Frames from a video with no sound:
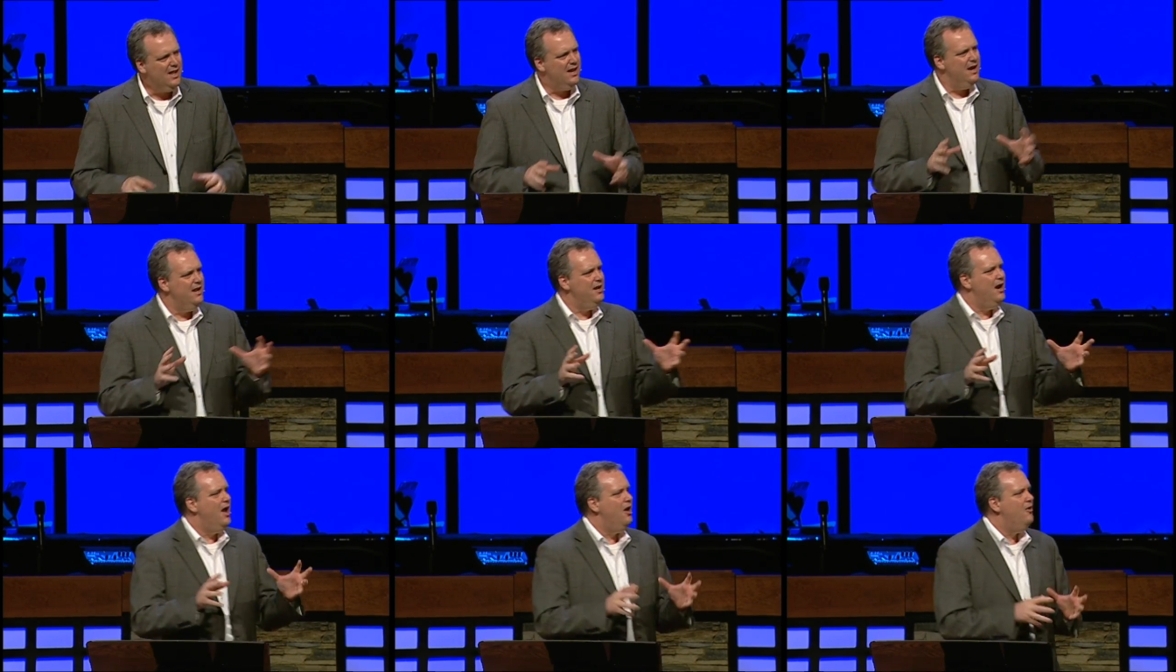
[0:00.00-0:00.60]
Now,
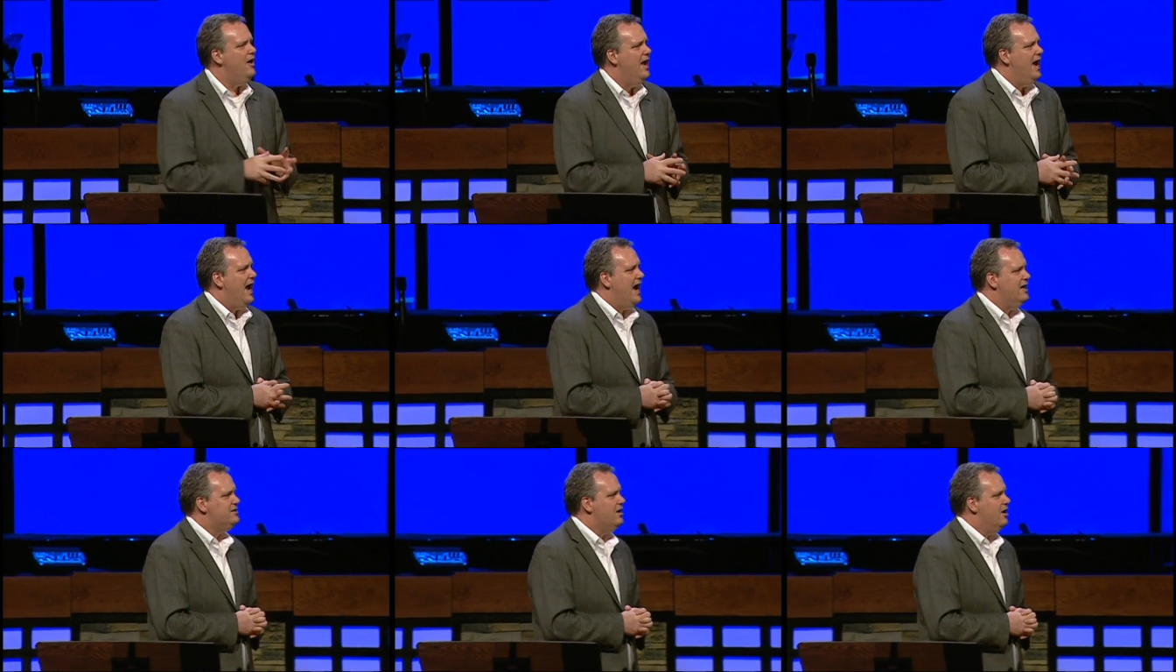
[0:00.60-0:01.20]
you know,
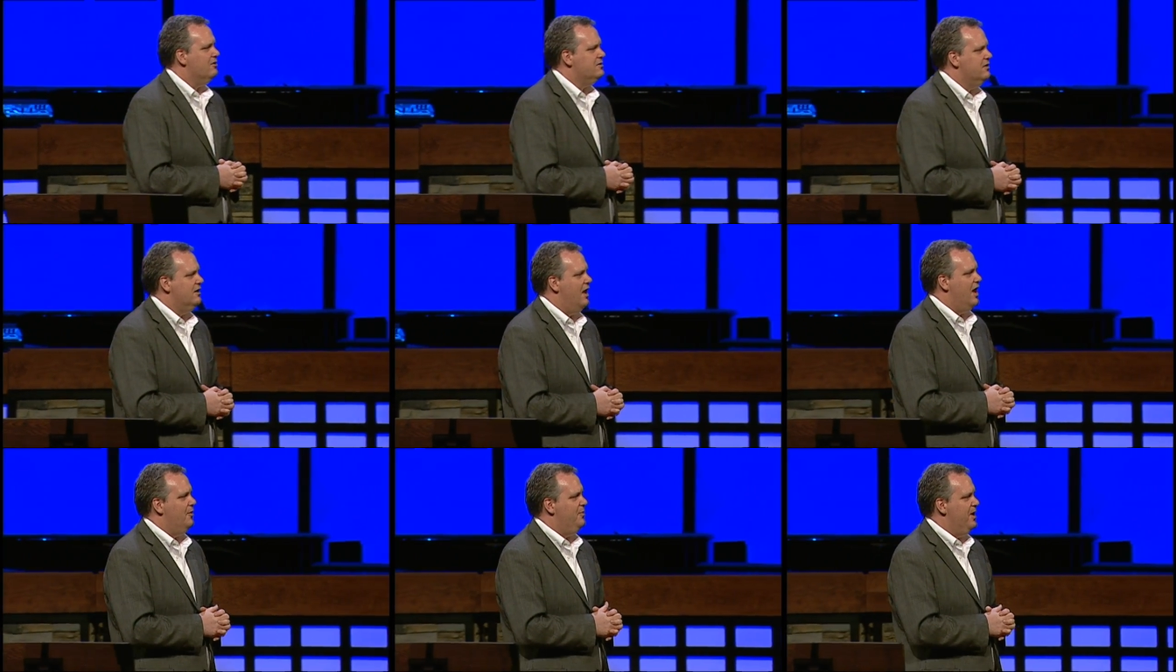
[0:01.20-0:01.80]
I talk to a
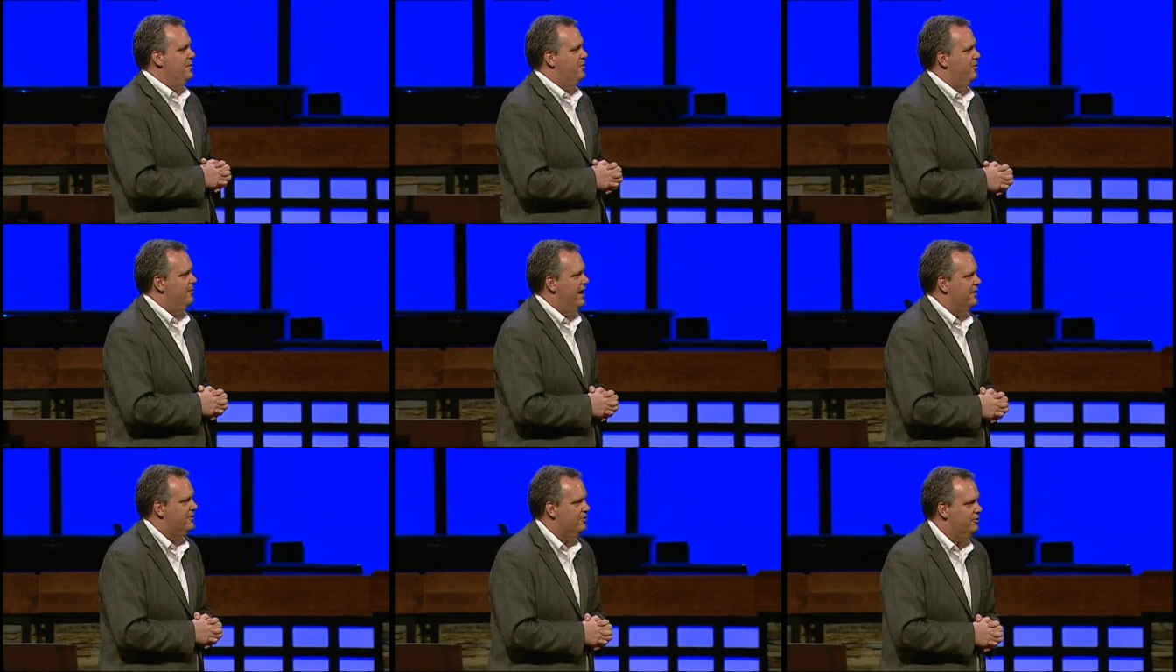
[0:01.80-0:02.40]
lot of people
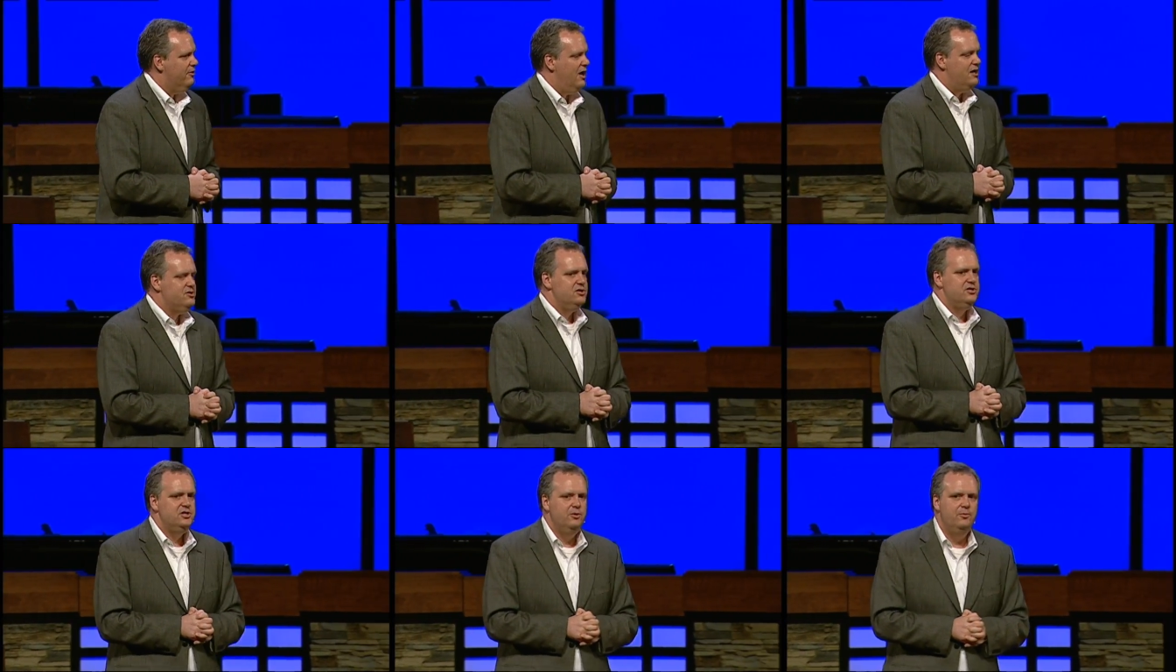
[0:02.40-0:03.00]
about their
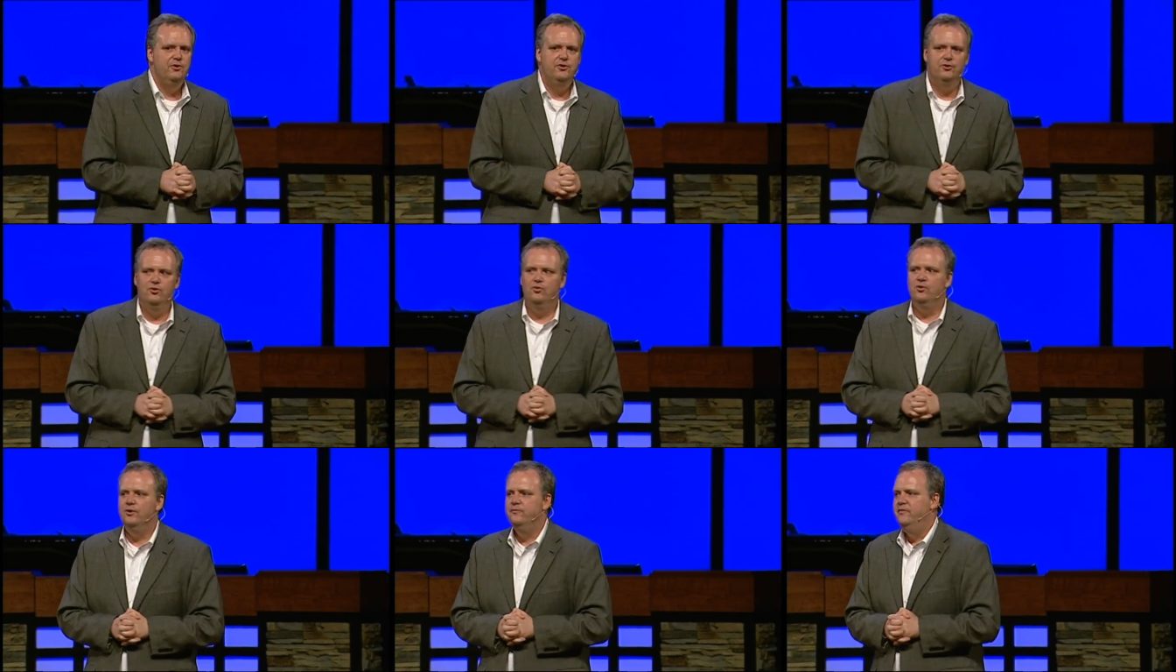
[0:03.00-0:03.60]
relationship with the
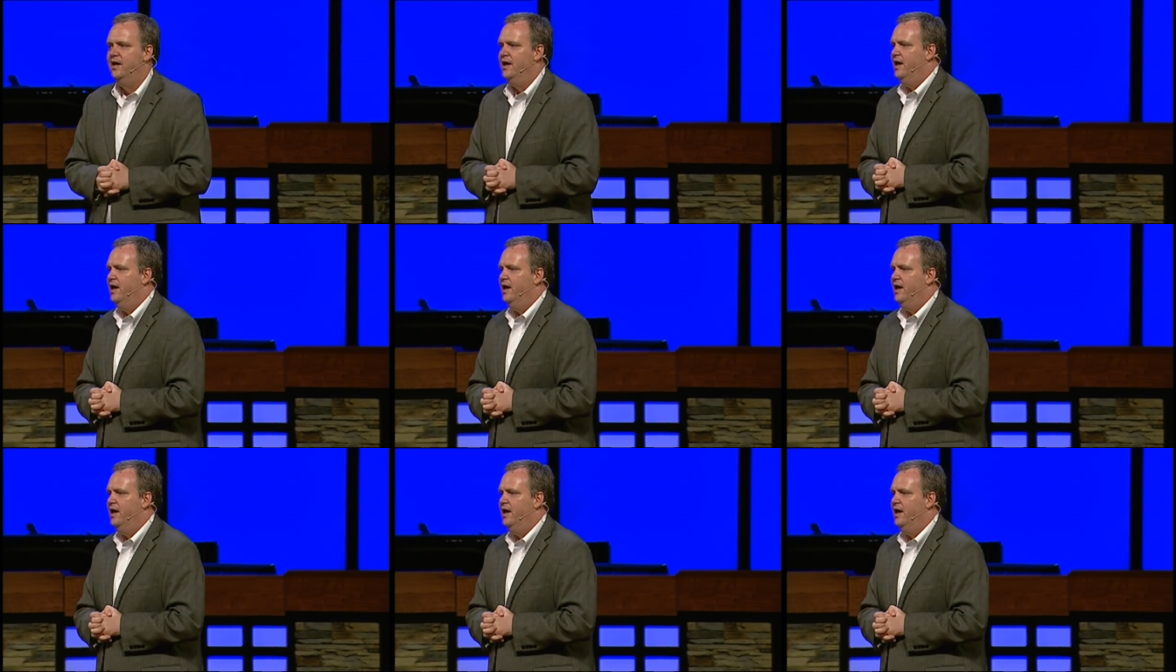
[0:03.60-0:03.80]
Lord.